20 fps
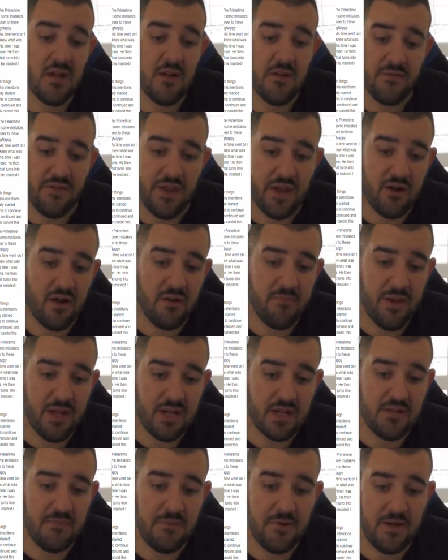There I met
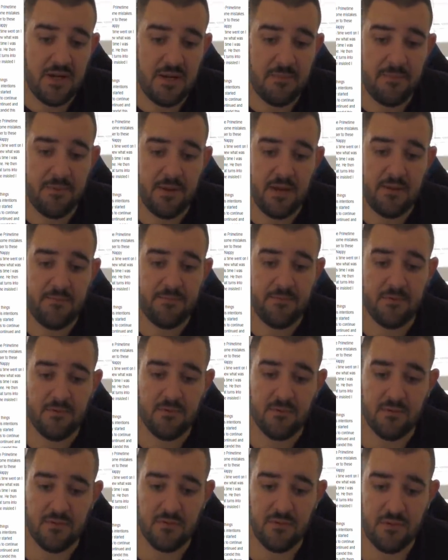a community of
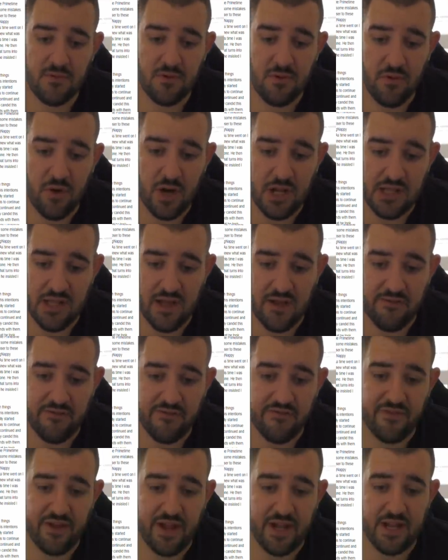people who I
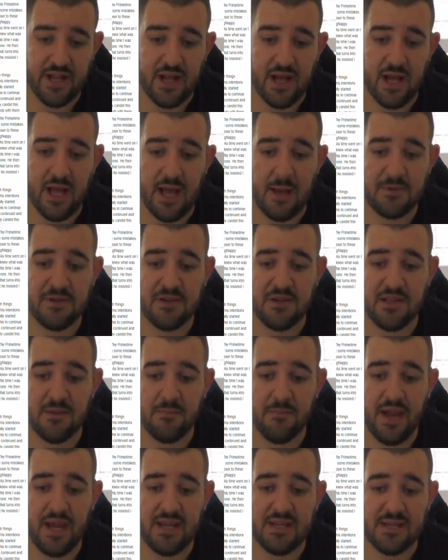love and are absolutely
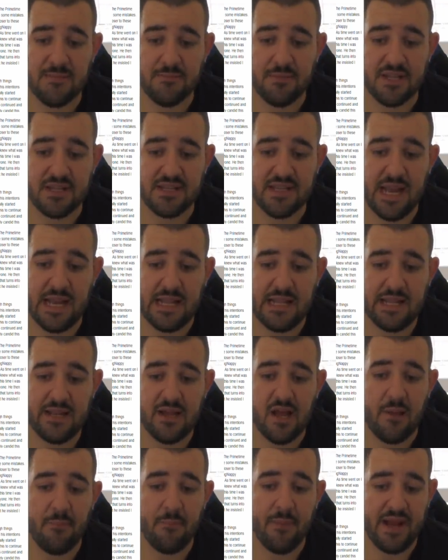amazing, but sadly
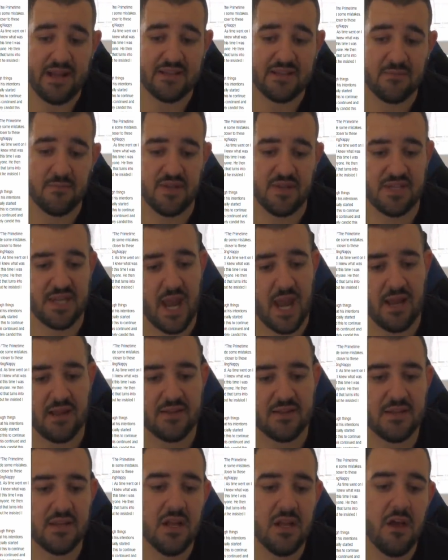I made some
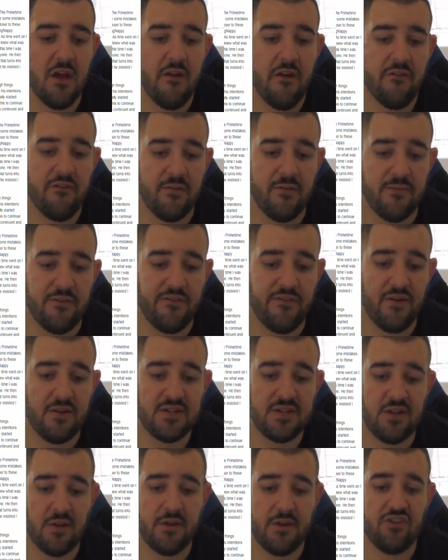mistakes. From the
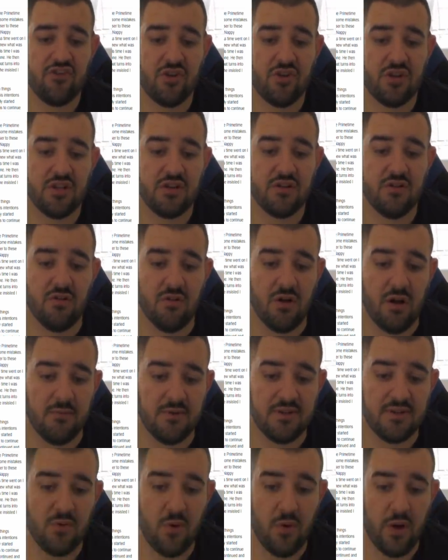first time I joined the call I
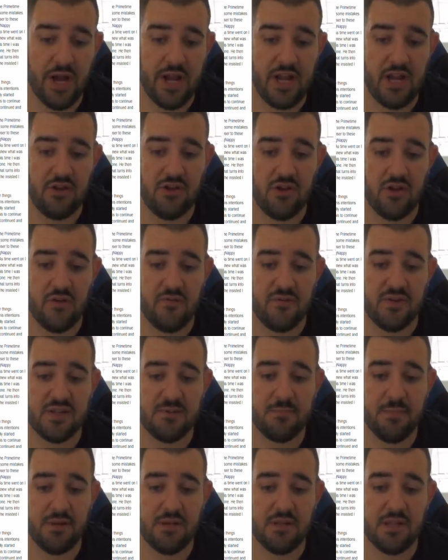was quiet and nervous,
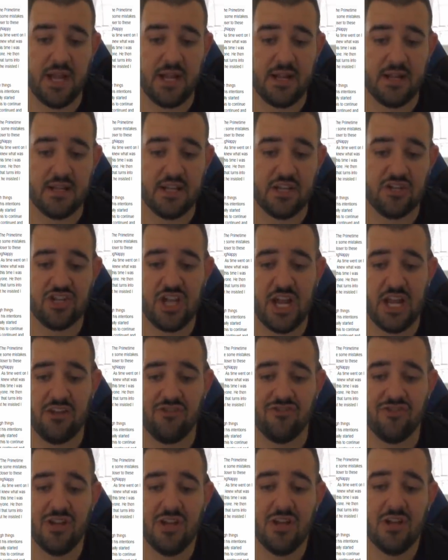but later that
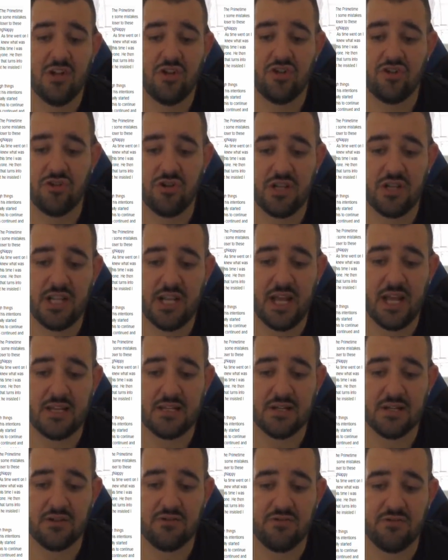changed. Shortly
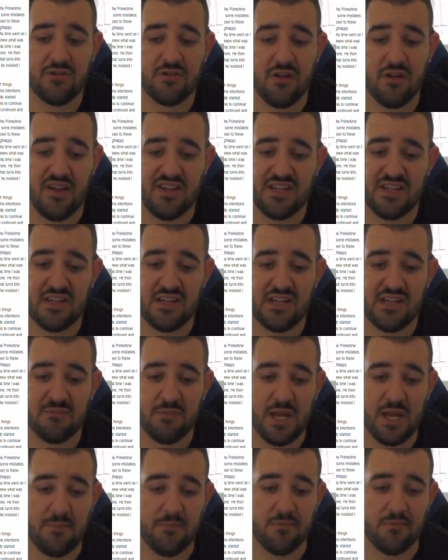as I grew closer to these
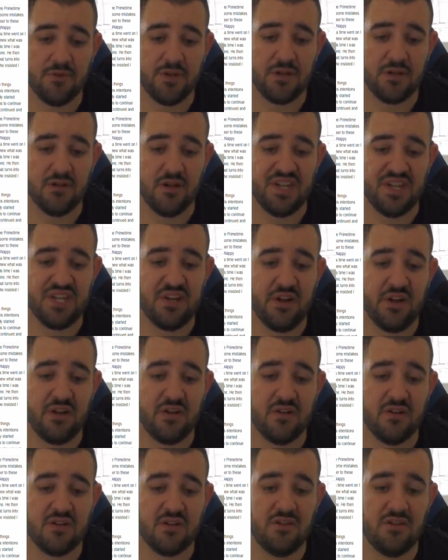people, the closer I
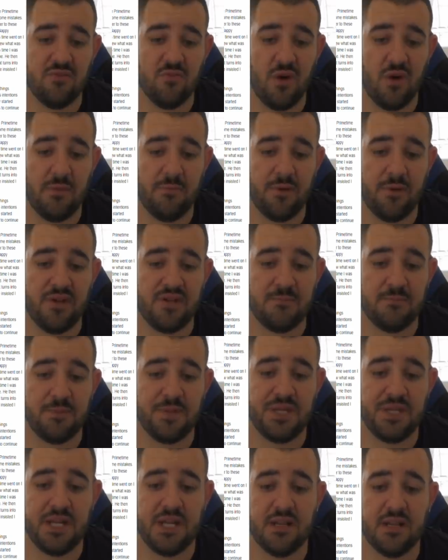got to one person in
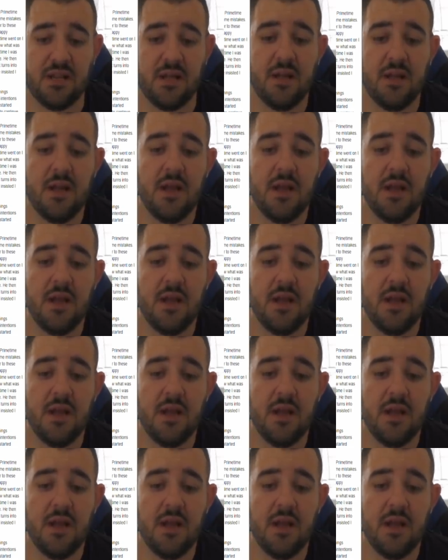particular.